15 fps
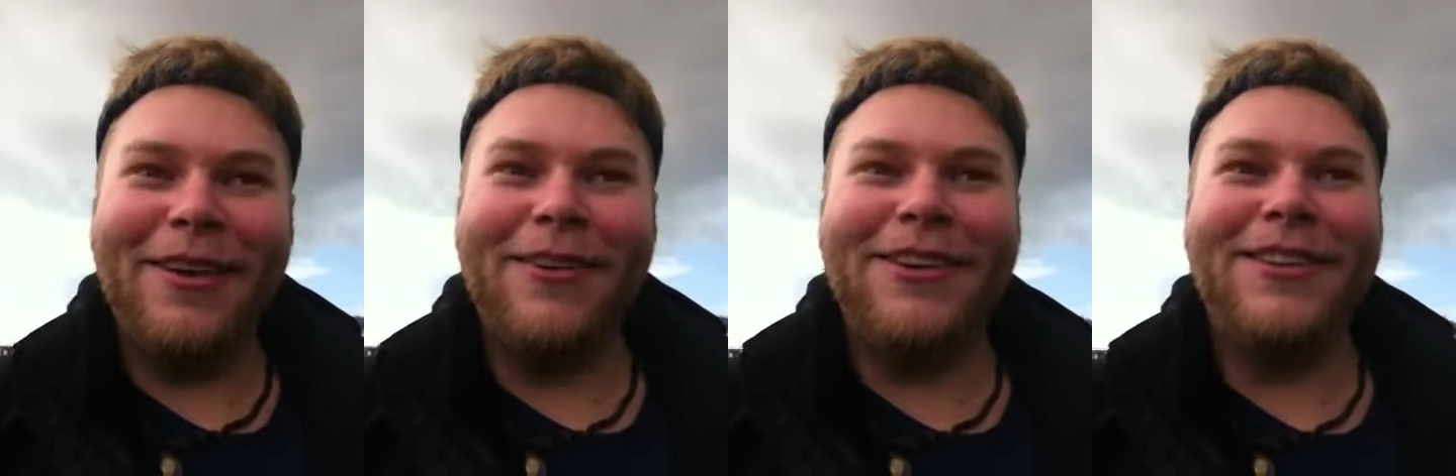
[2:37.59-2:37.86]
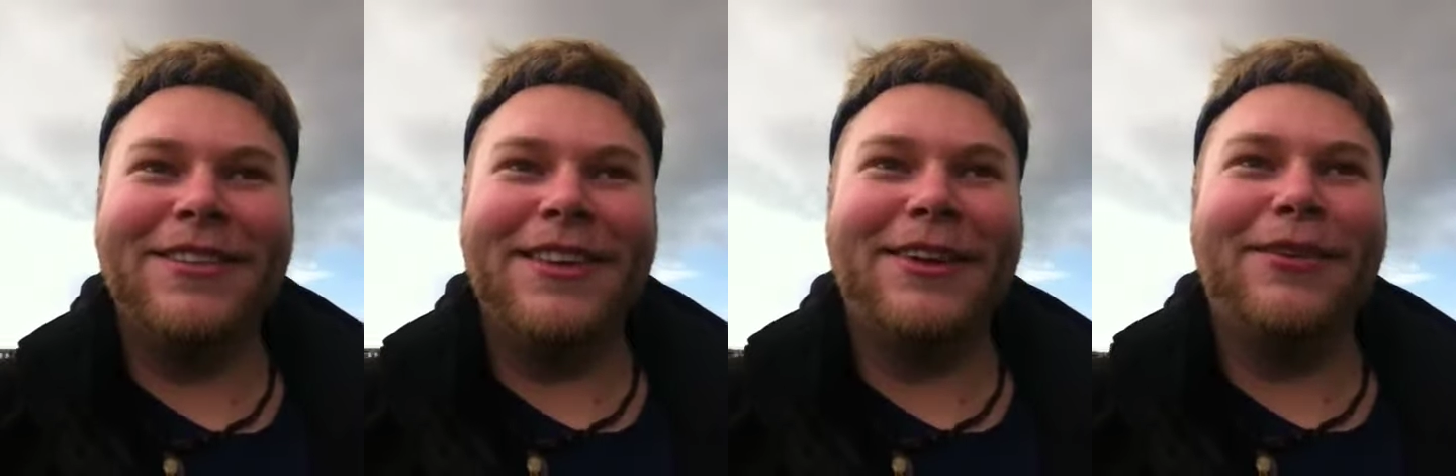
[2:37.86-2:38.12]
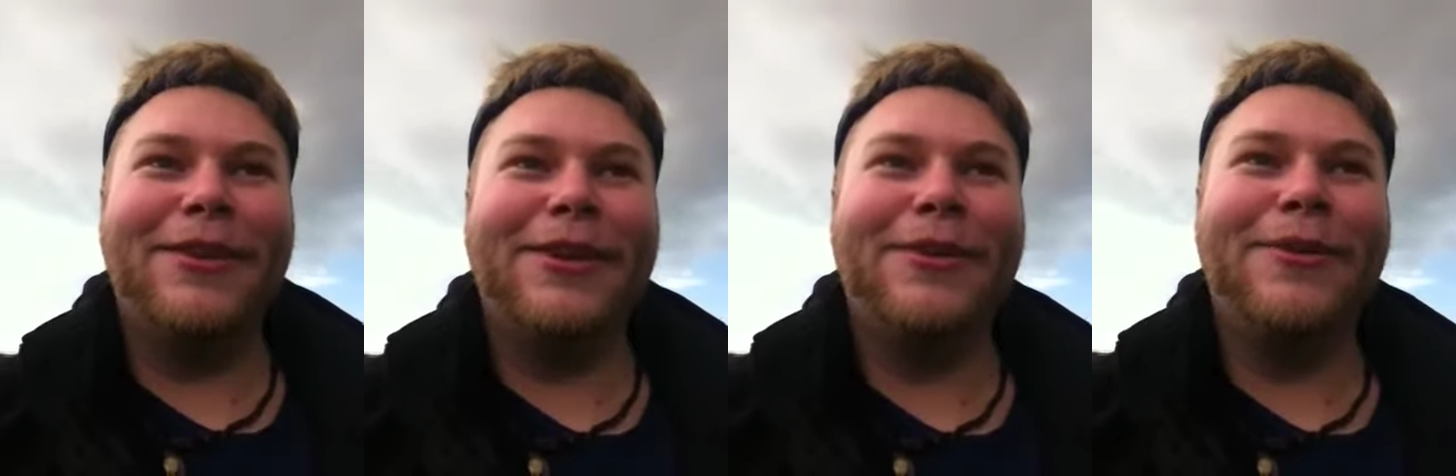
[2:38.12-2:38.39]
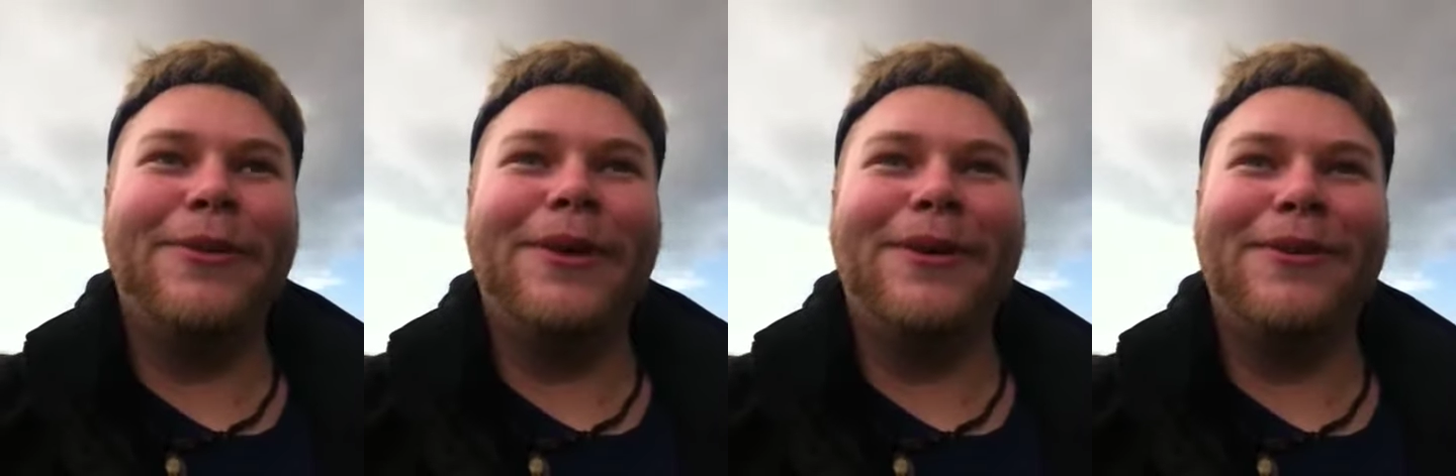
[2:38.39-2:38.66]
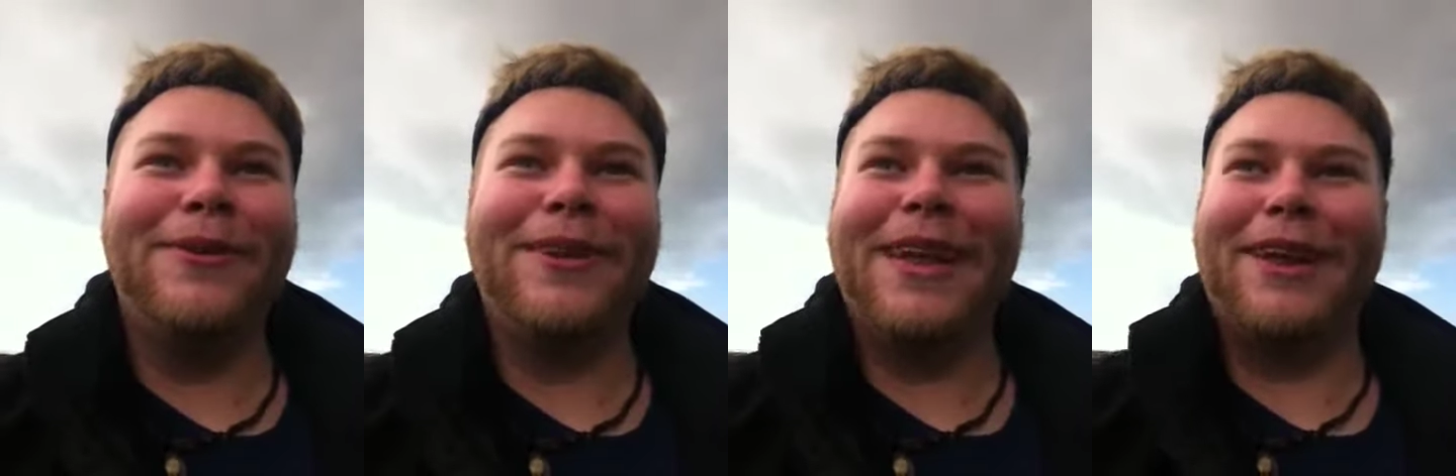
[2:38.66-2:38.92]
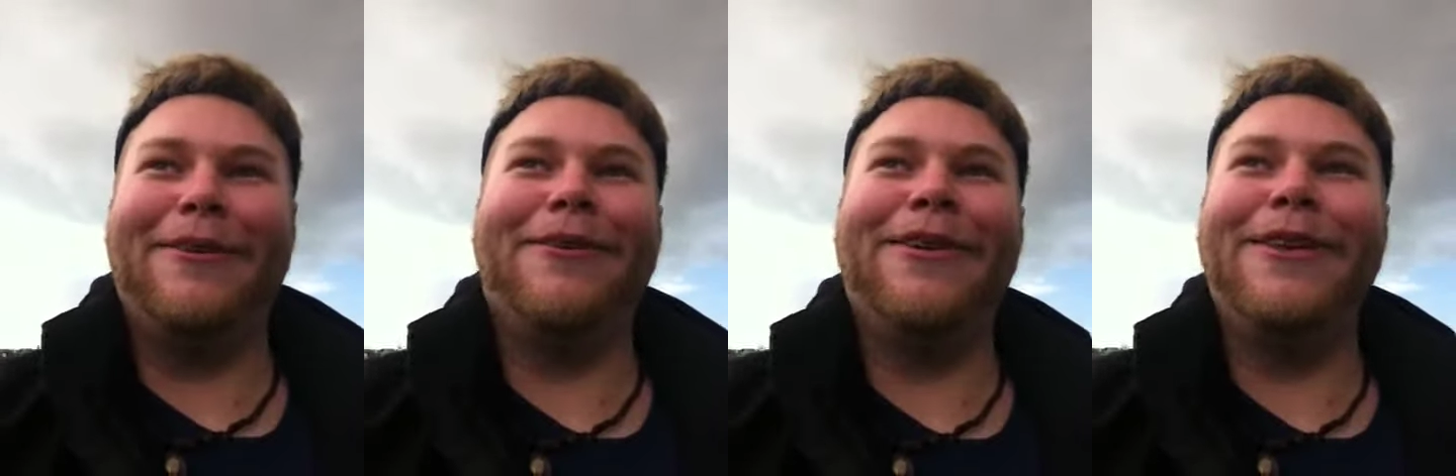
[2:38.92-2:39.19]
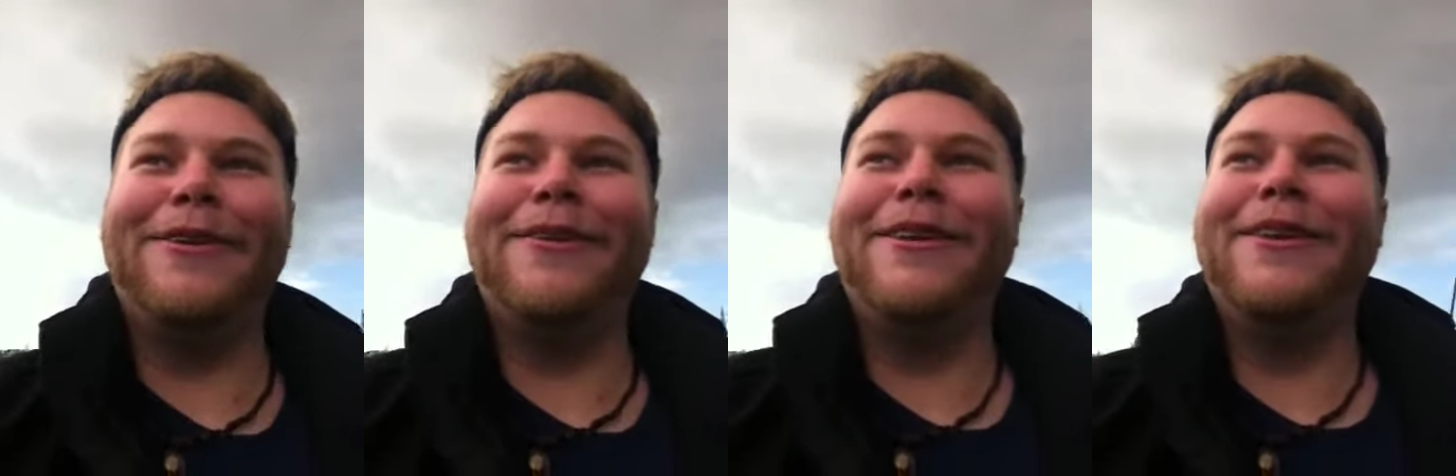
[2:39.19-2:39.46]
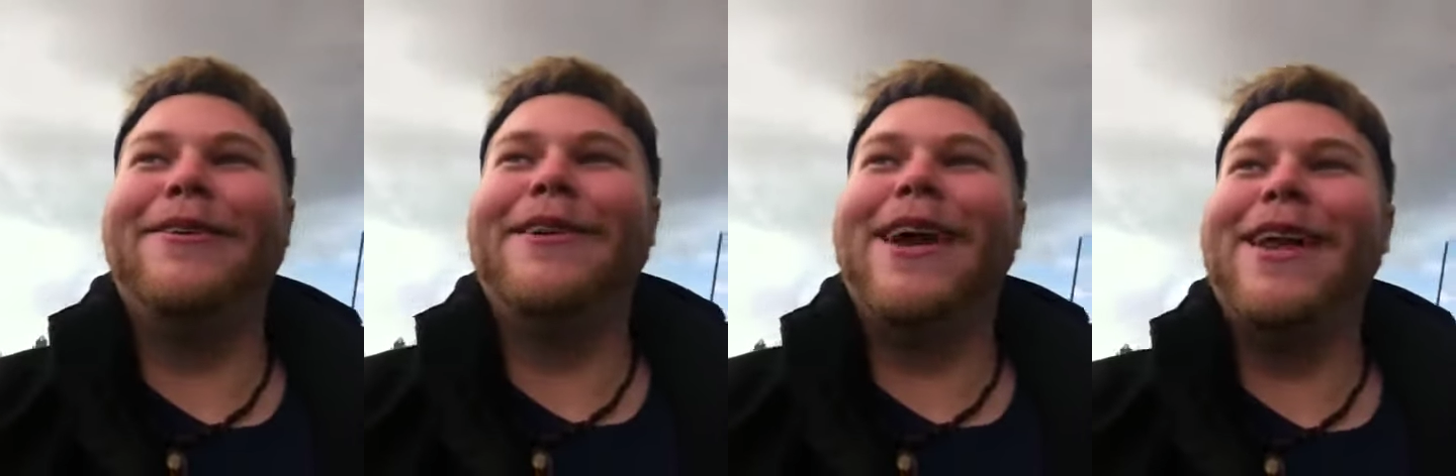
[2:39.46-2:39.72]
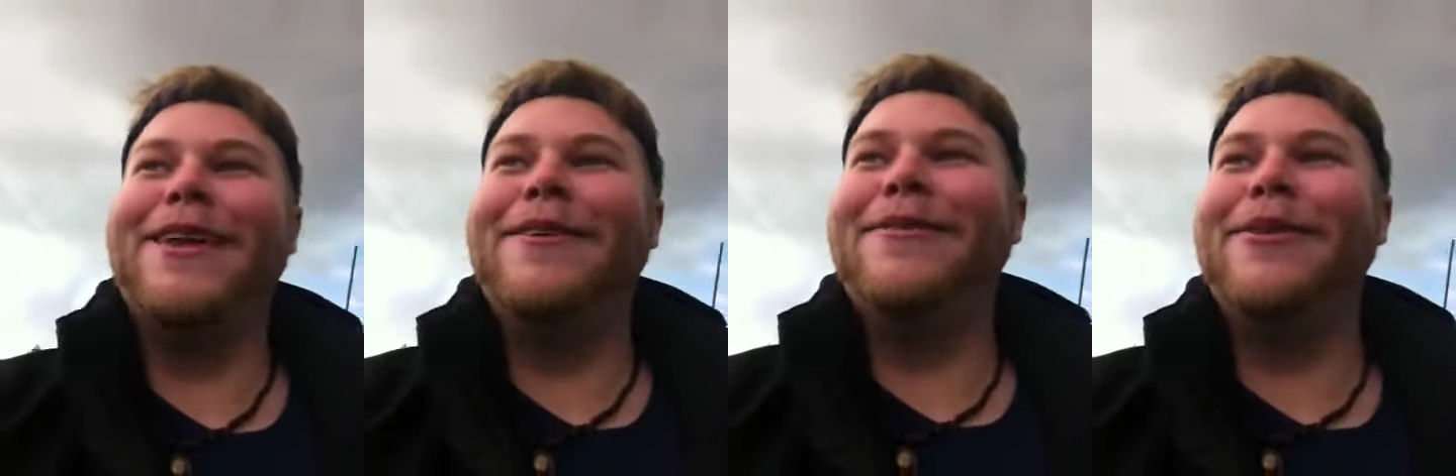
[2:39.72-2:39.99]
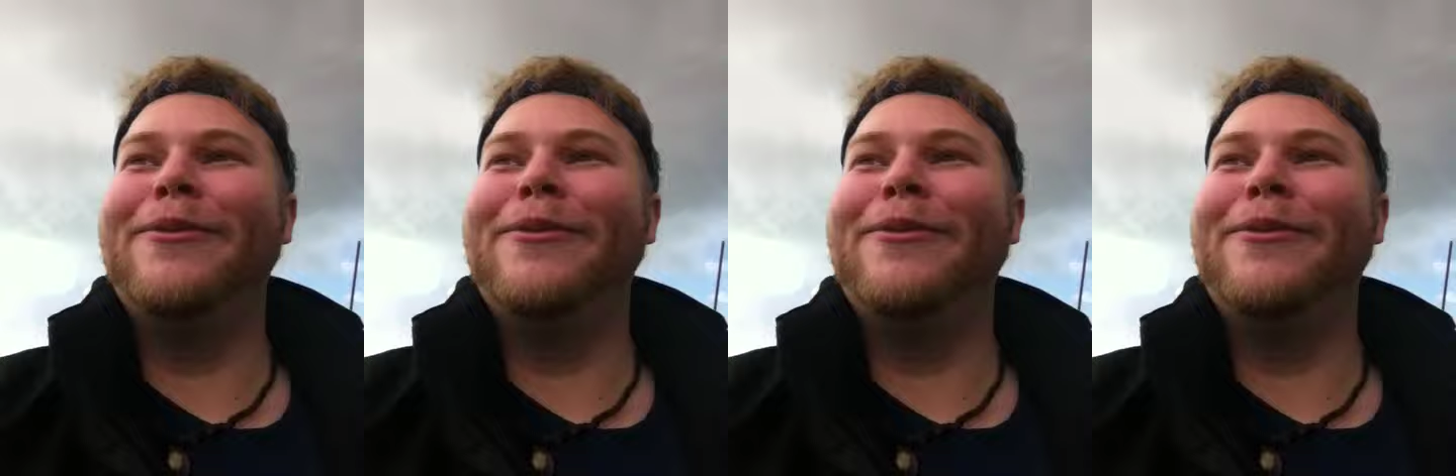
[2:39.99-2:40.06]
which is like really random